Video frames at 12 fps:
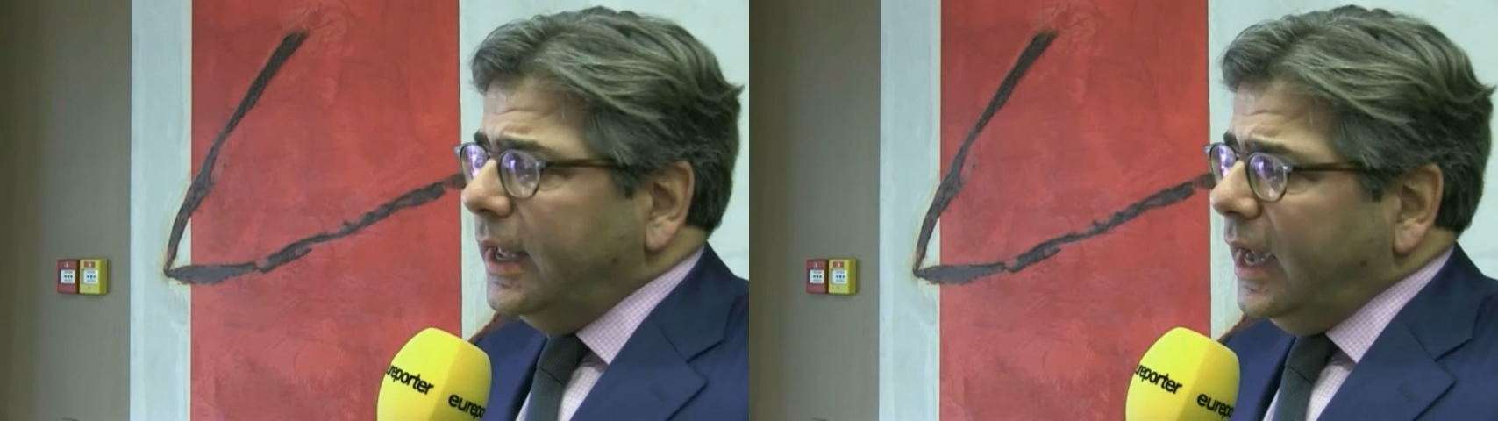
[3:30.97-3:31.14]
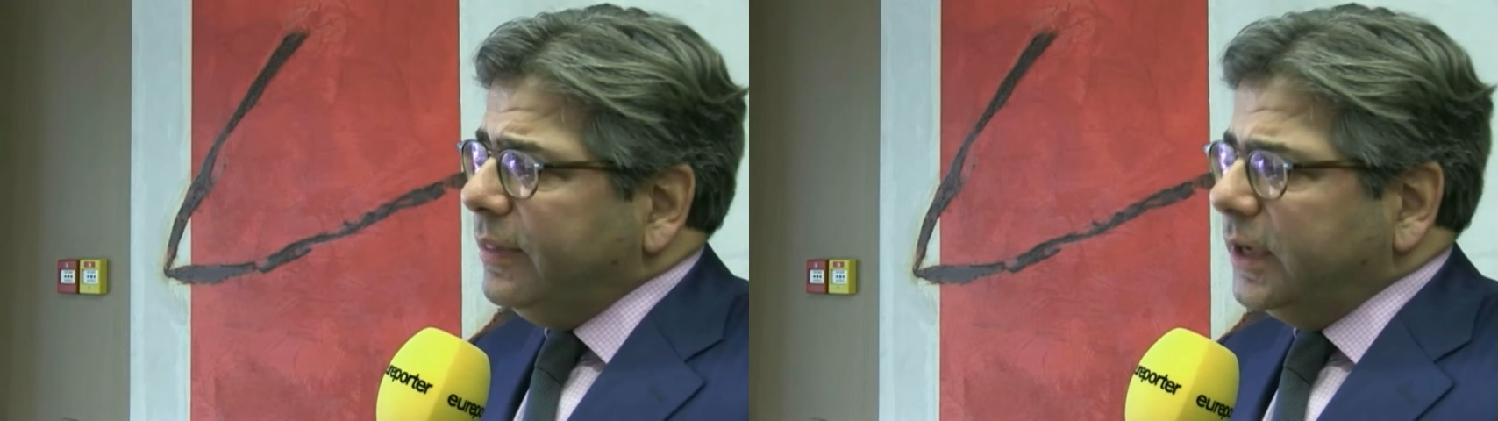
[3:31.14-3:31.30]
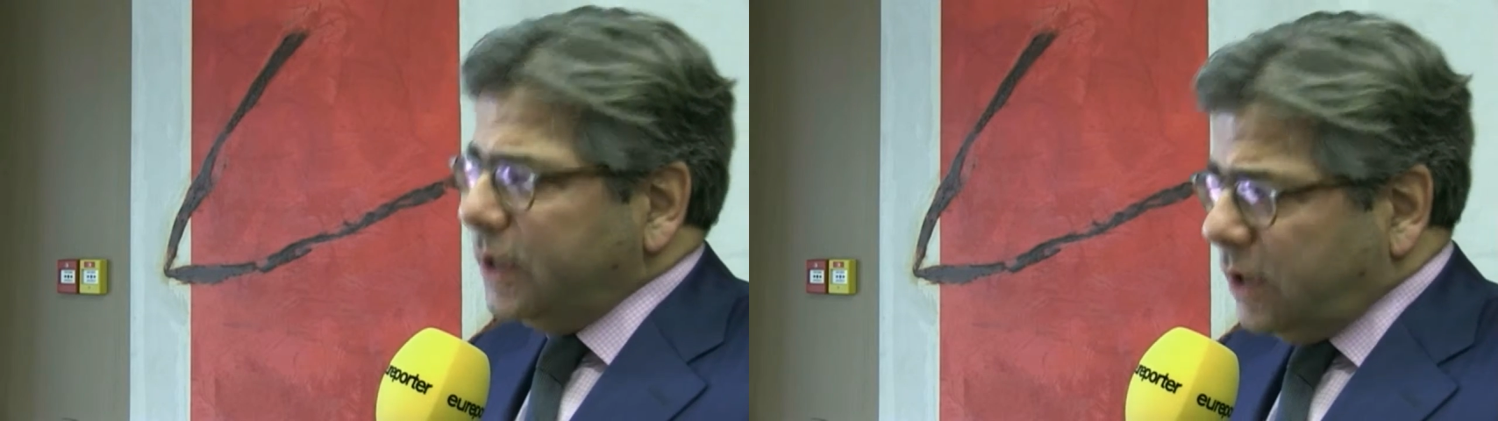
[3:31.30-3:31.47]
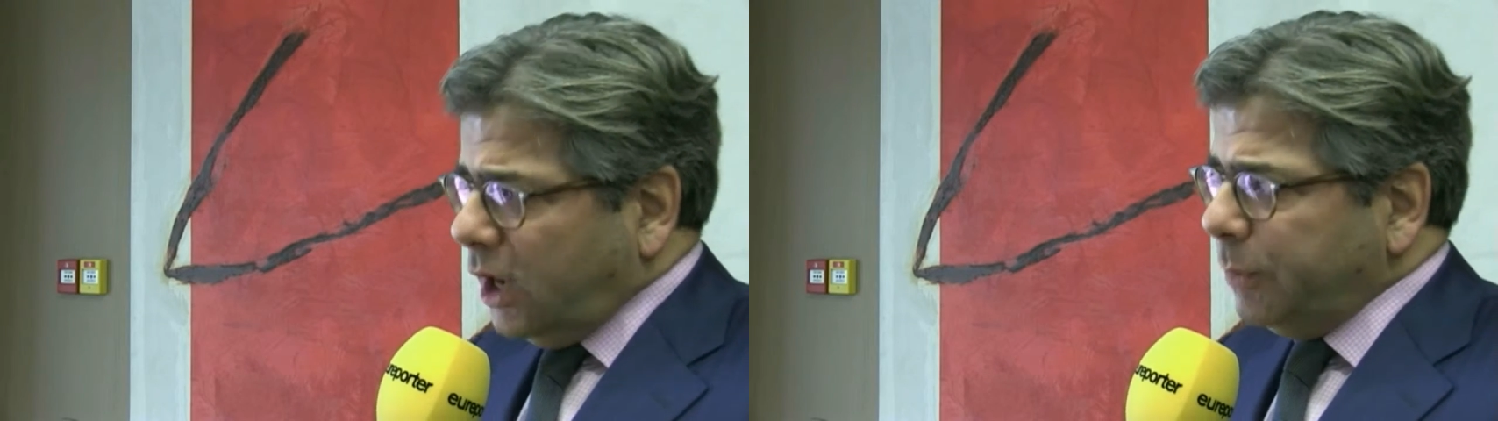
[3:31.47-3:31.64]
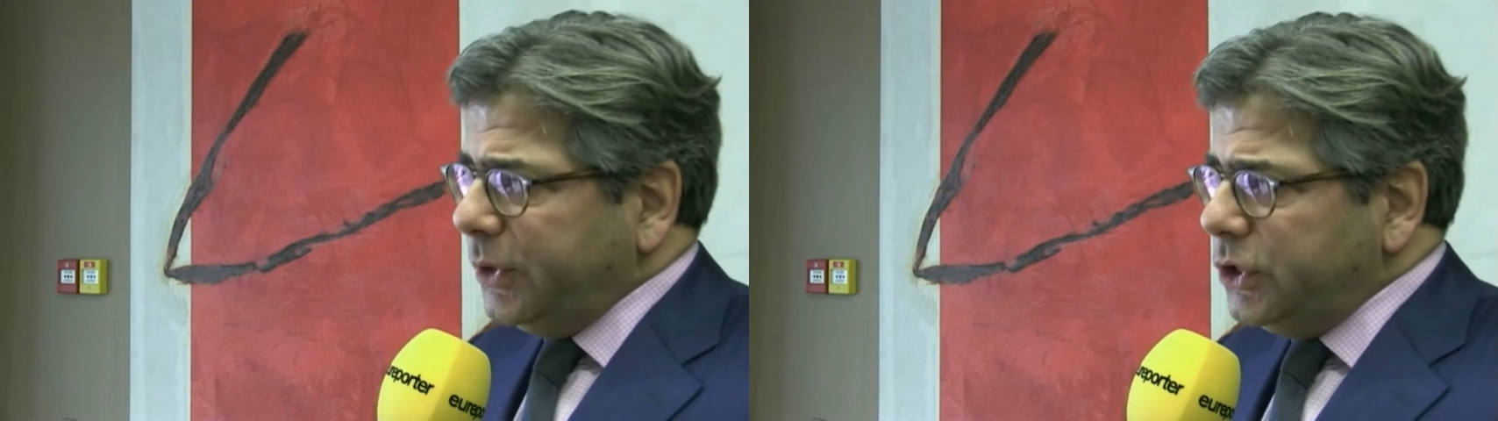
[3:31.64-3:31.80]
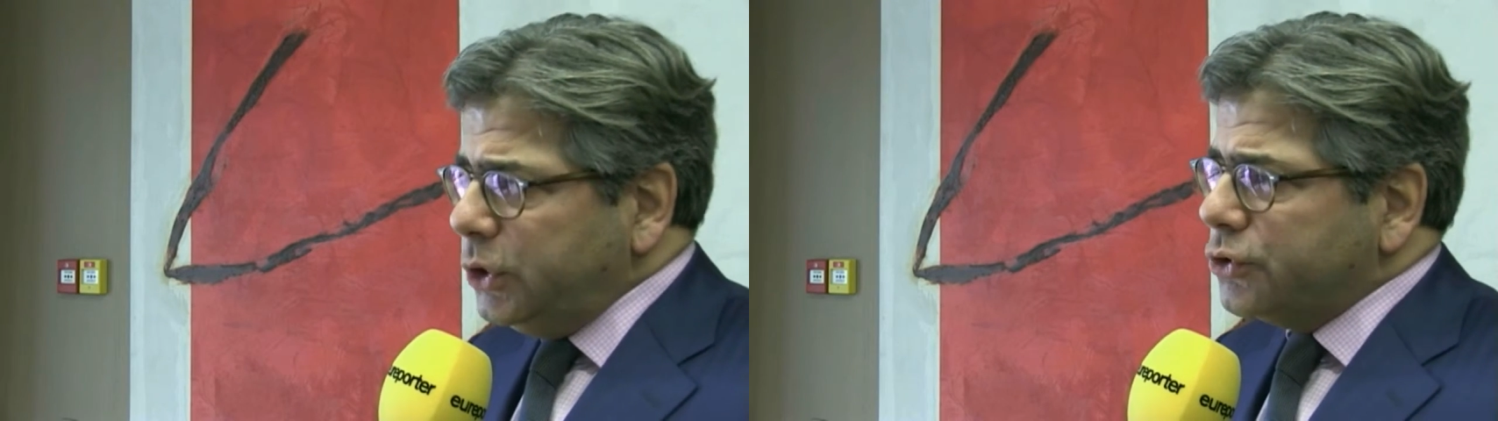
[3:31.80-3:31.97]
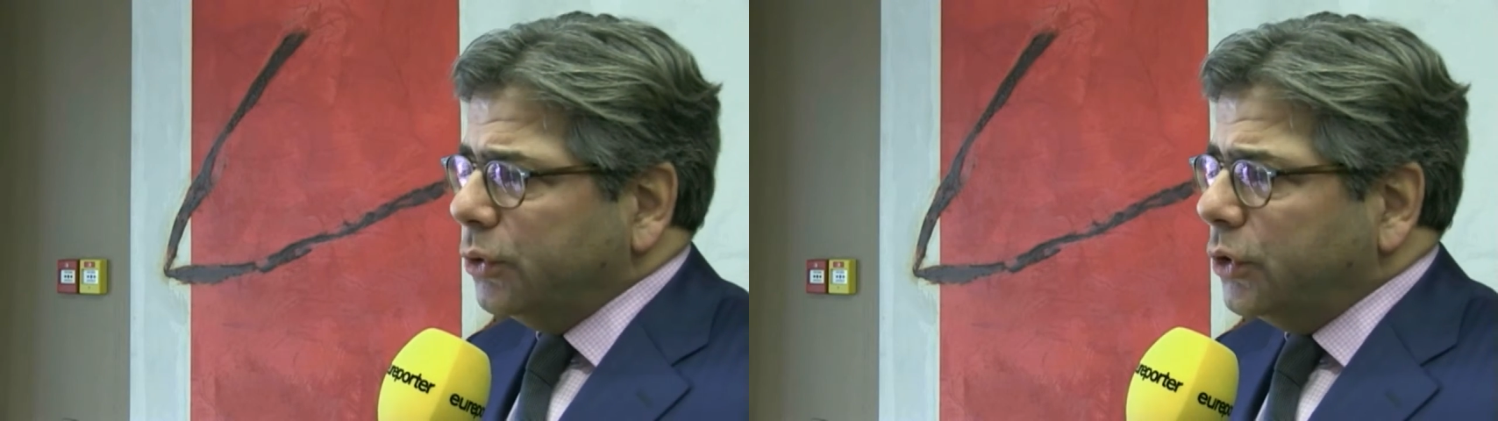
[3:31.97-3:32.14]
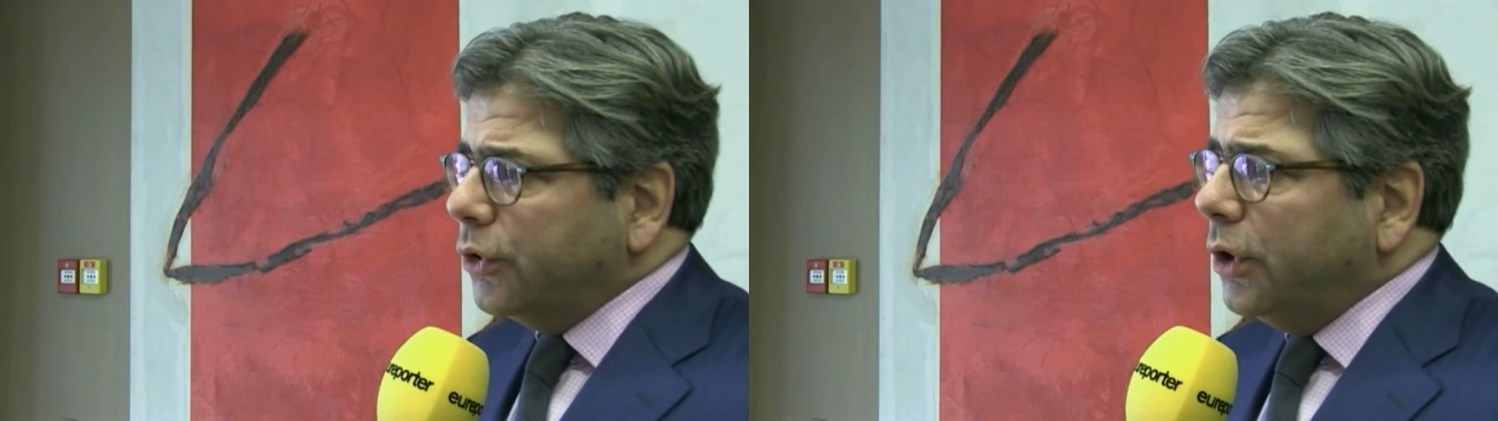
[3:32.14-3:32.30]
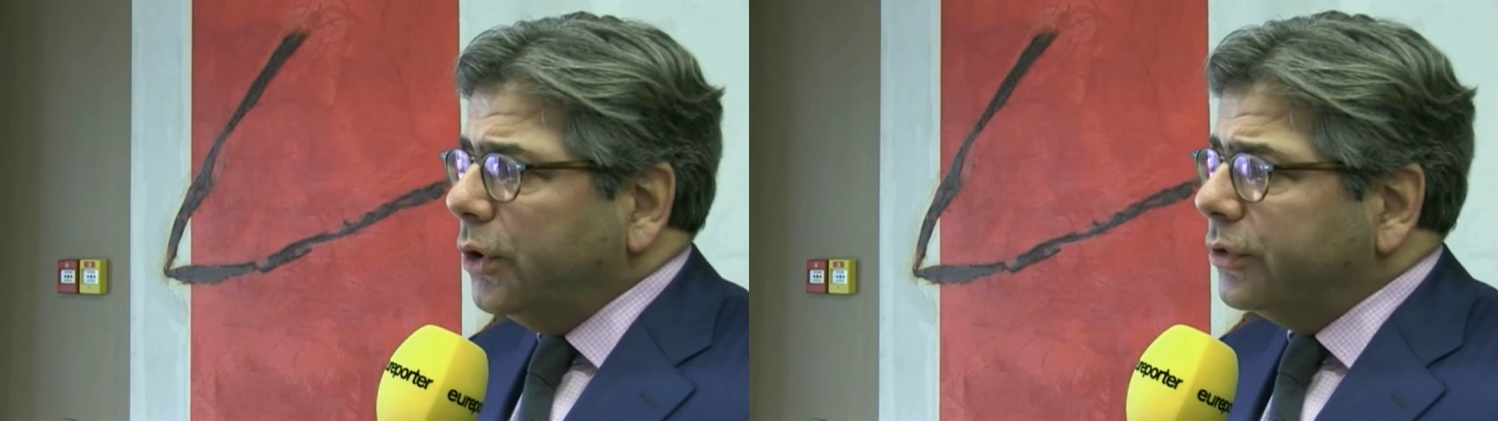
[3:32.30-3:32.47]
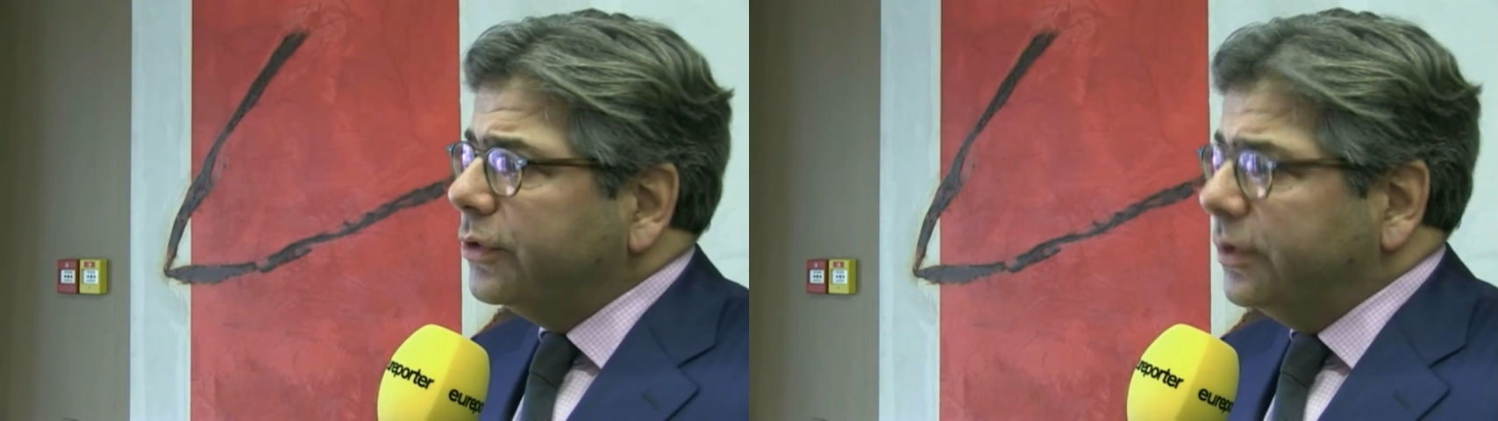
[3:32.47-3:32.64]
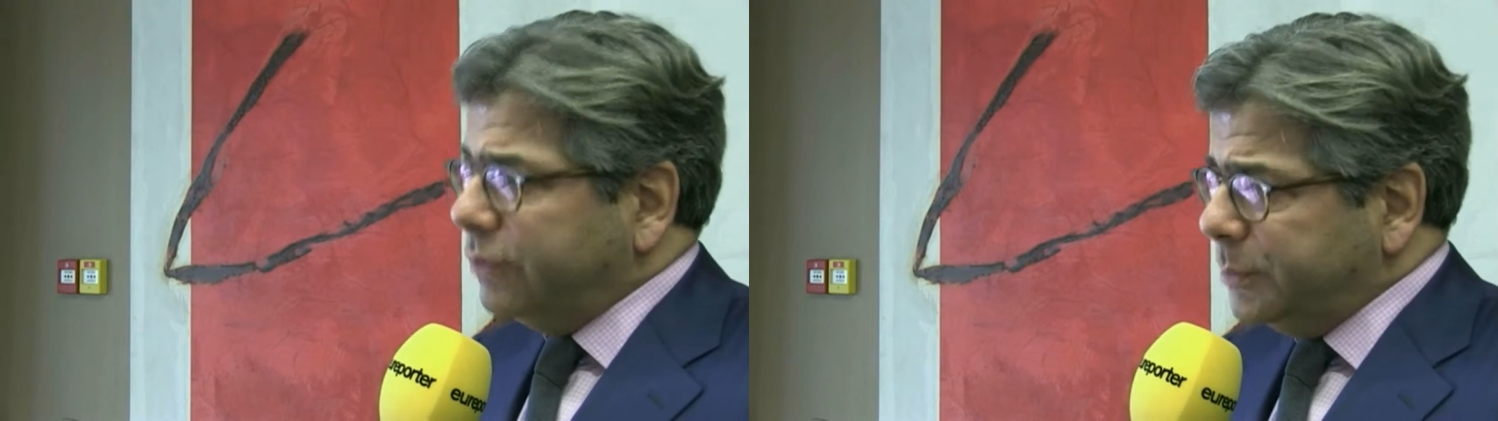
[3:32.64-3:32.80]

And then carbon neutral growth